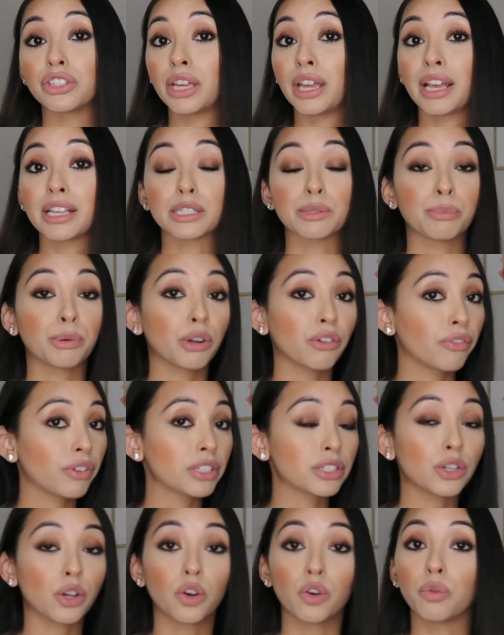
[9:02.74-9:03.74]
thing as a
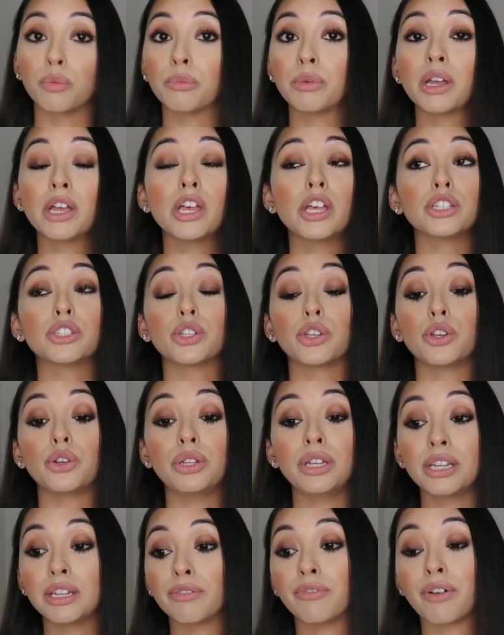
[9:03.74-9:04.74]
perfect home, so you
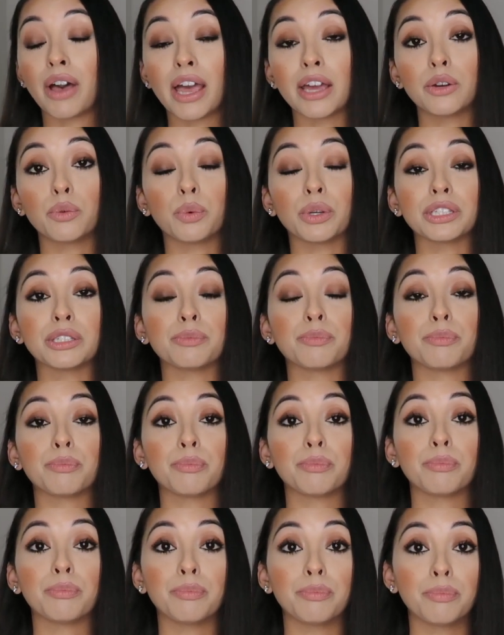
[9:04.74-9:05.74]
need to find what's
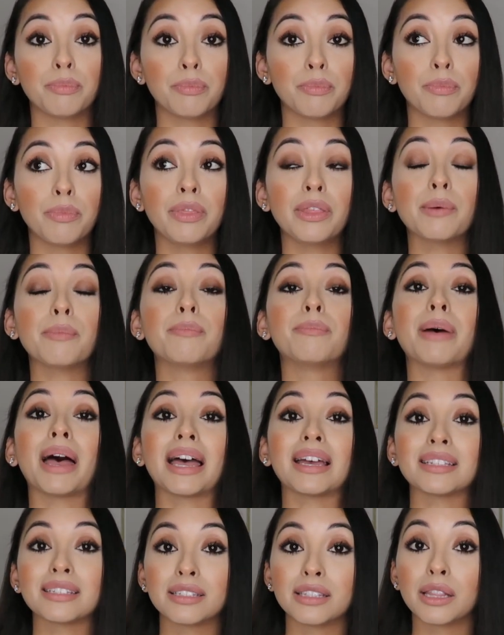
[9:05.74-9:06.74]
the
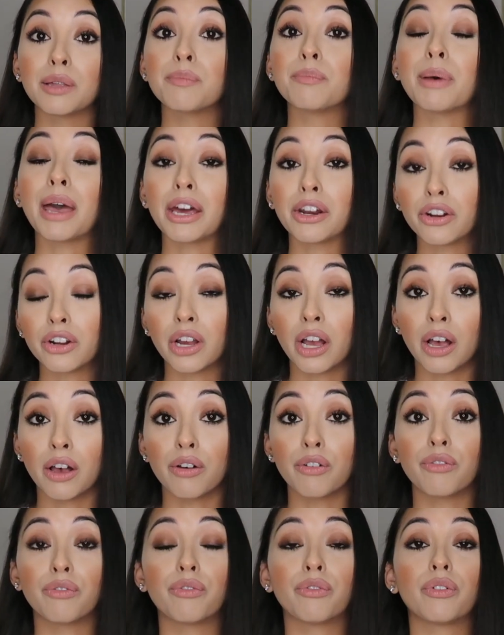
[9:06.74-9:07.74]
best, the better
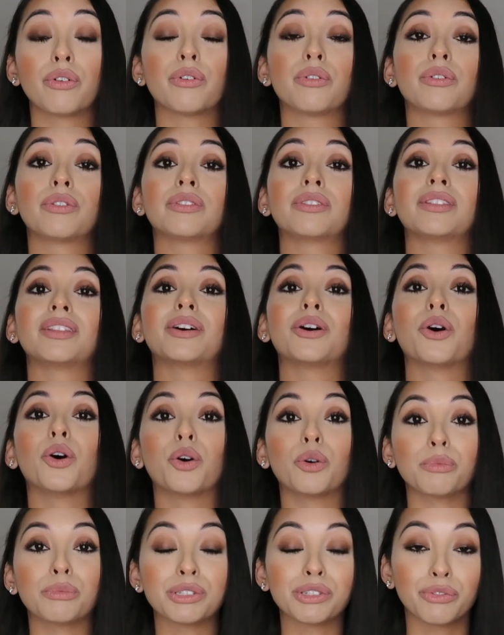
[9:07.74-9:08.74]
of the
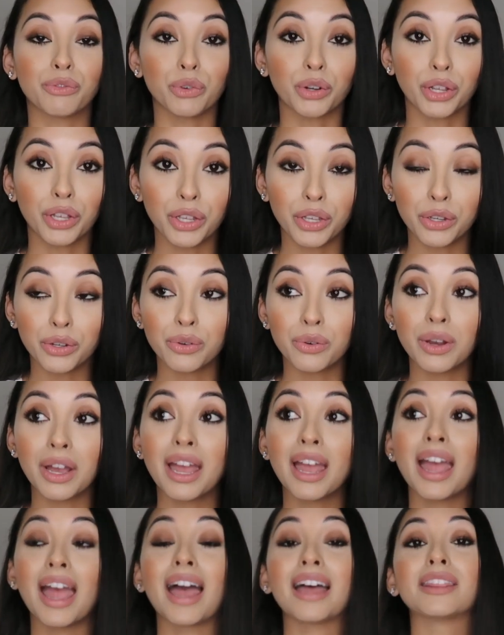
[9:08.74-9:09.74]
homes for you,
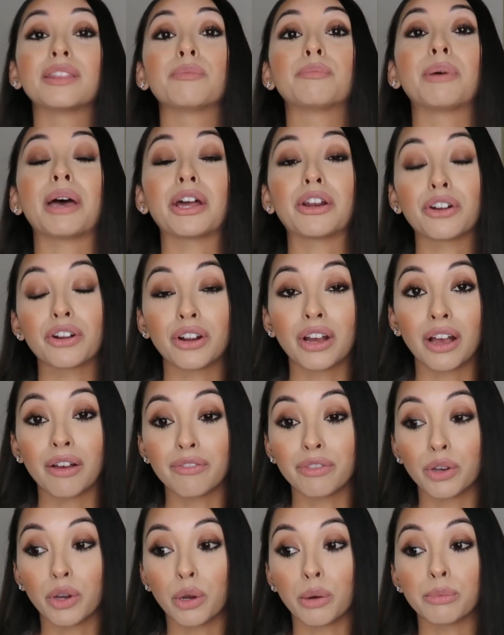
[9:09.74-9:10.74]
and the better
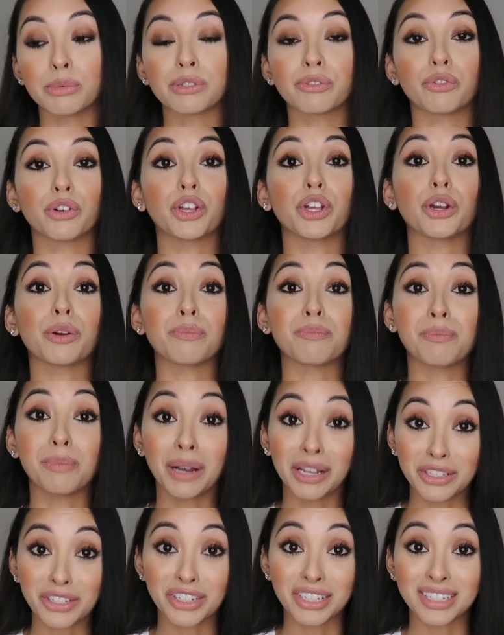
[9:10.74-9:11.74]
of the homes for your
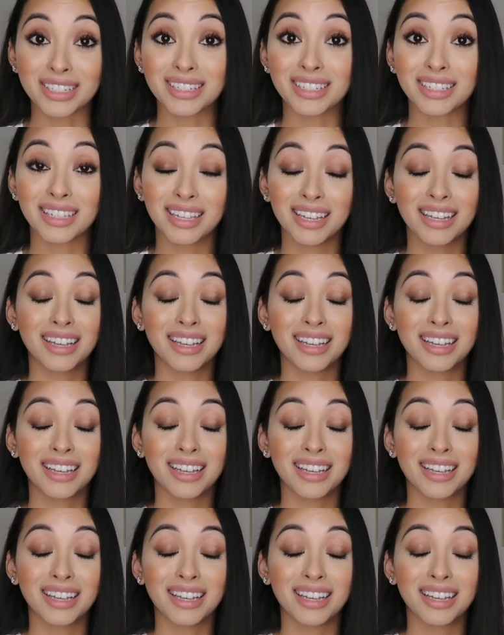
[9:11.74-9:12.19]
budget.